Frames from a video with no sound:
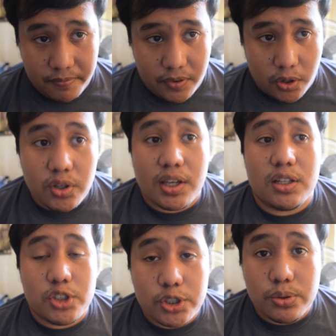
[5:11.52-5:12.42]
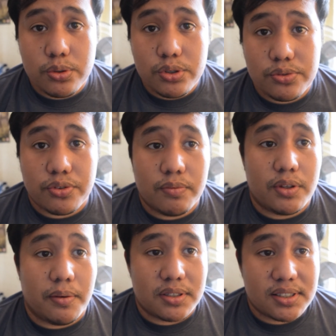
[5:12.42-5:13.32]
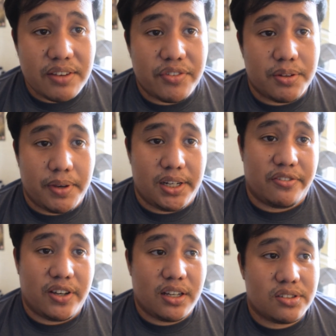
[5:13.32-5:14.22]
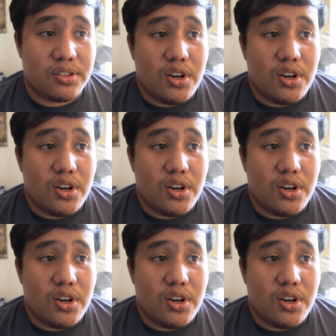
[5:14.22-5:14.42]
Or you can choose from the 7 main effects: